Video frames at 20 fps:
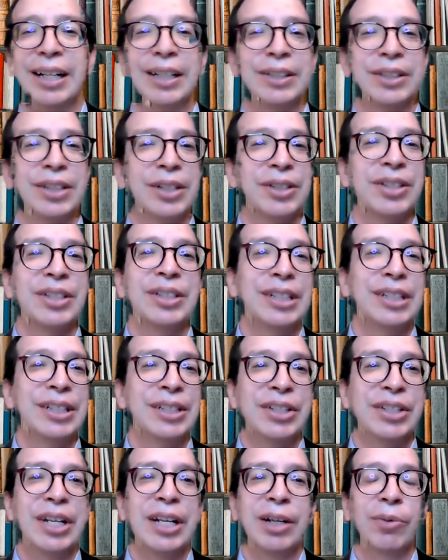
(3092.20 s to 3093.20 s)
doesn't
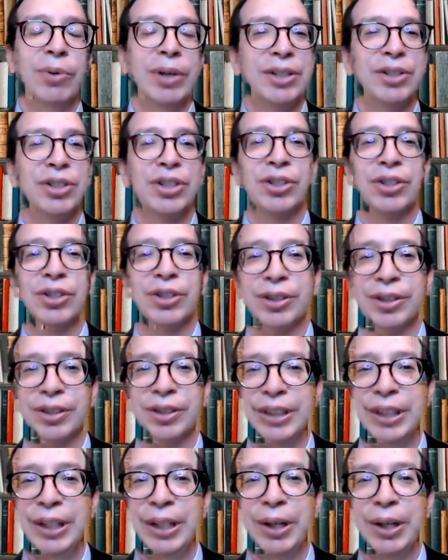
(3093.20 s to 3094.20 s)
distinguish,
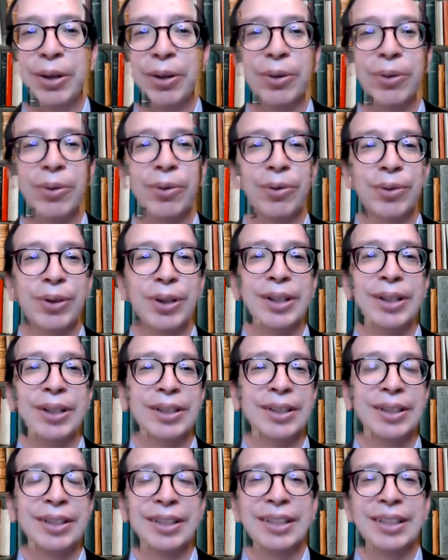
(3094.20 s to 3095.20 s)

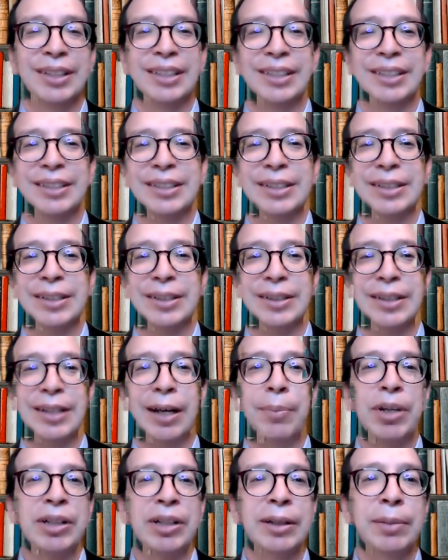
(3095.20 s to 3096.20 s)
the
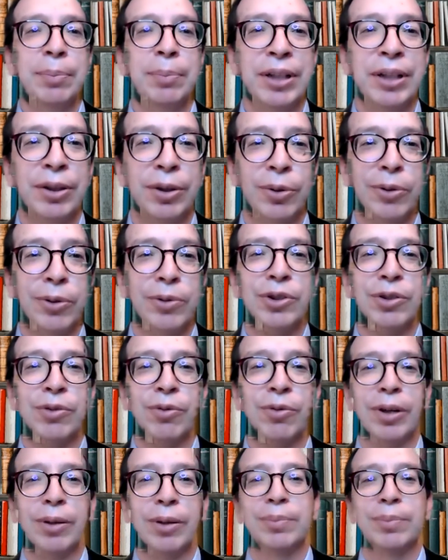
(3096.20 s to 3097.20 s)
Tamaulipan thorn
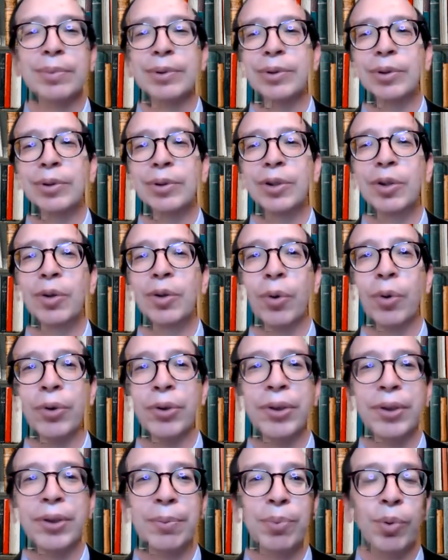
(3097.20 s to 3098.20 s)
scrub
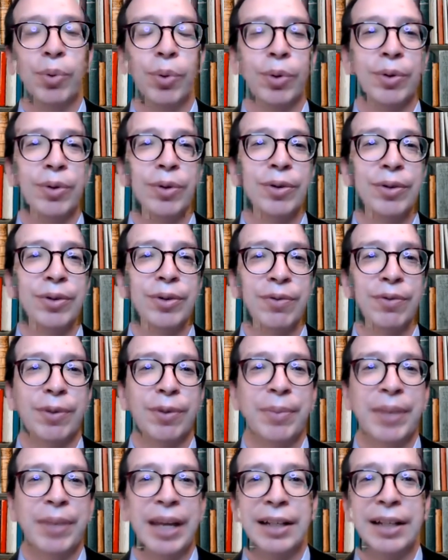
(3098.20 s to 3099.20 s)
north of the border
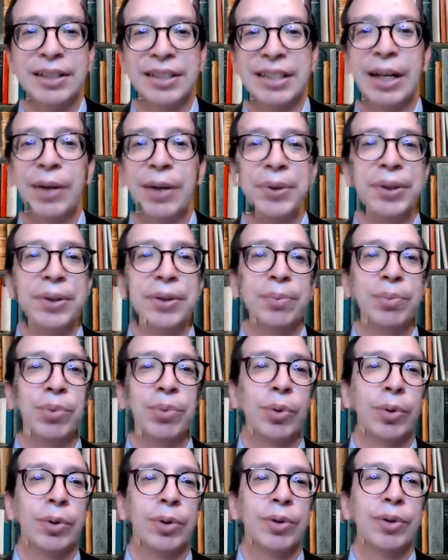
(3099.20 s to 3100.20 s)
from that south of the
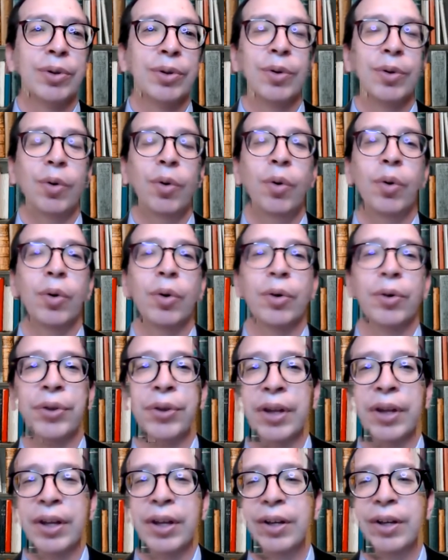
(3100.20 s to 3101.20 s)
border, or
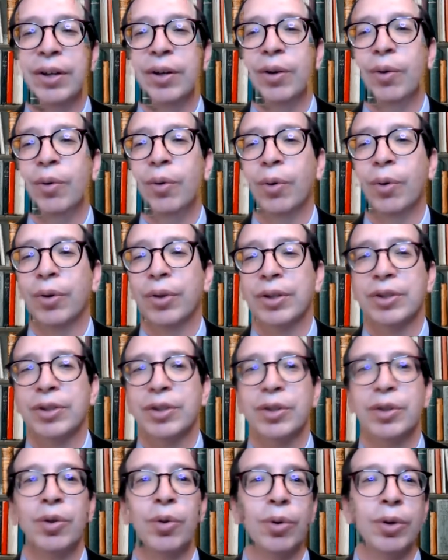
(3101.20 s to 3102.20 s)
the
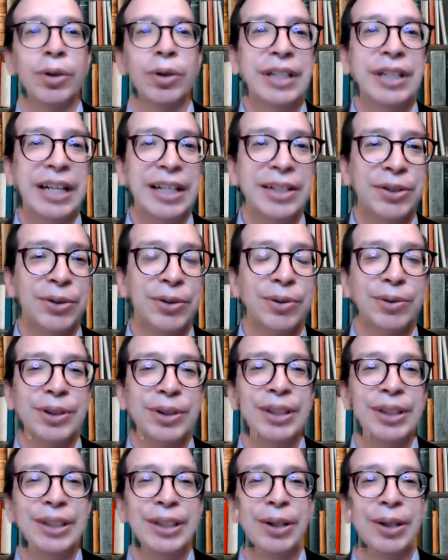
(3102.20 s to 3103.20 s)
Sonoran Desert,
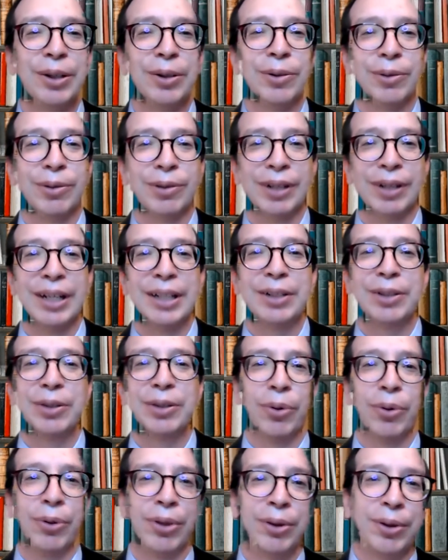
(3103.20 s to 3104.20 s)
kind of
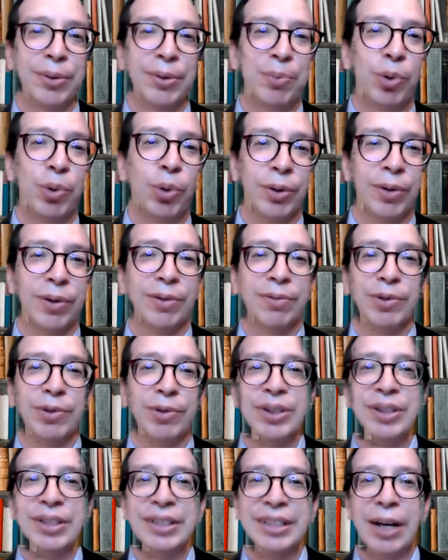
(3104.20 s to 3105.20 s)
north of the border
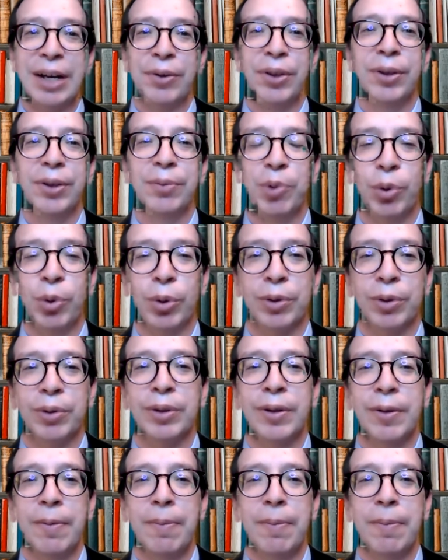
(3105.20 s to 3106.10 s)
versus south of the border.